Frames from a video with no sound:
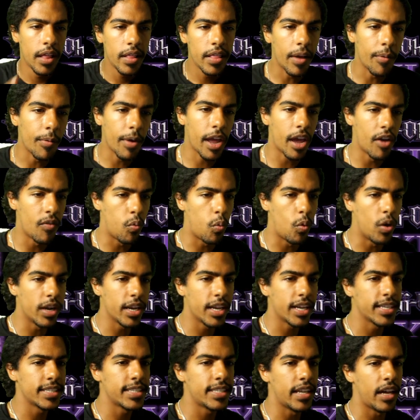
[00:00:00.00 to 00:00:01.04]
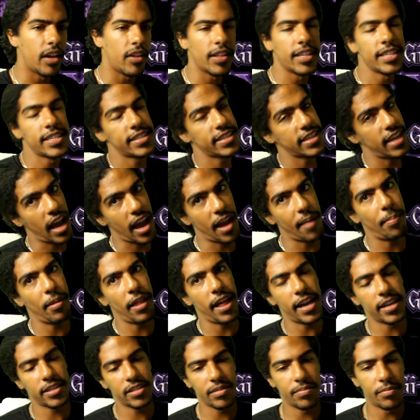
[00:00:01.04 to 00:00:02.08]
Then we have 1 Castell the Sky
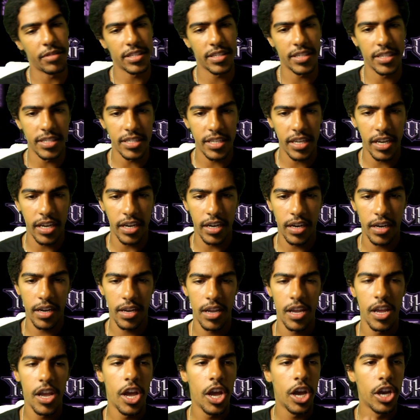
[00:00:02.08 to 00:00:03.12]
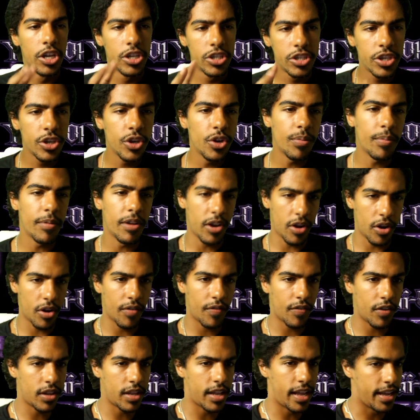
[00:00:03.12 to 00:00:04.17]
Blaster Musketeer, 2
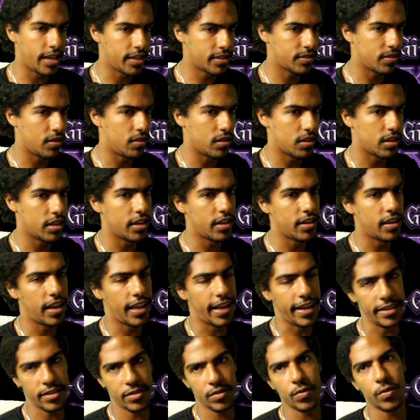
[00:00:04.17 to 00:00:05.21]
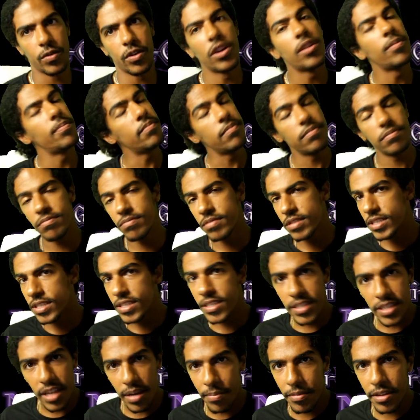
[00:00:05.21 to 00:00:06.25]
Minerva the Exalted Light Swarm to
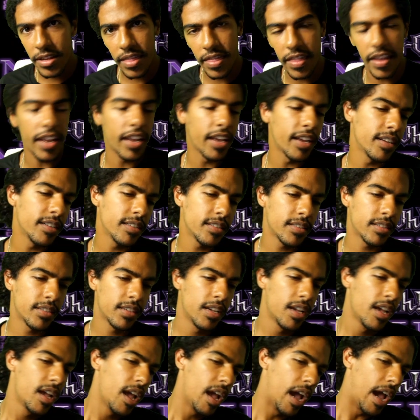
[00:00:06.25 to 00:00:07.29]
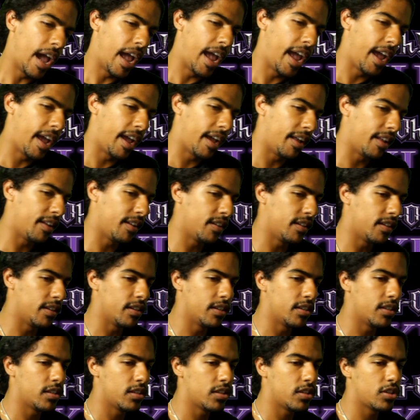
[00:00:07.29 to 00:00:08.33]
summon things, and
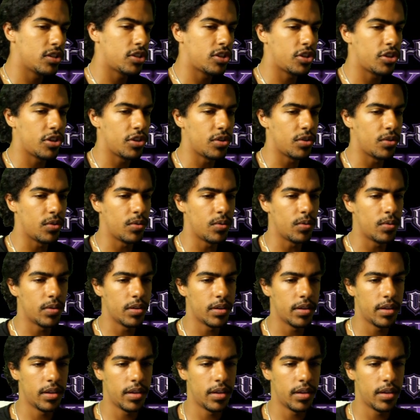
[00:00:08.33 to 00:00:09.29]
to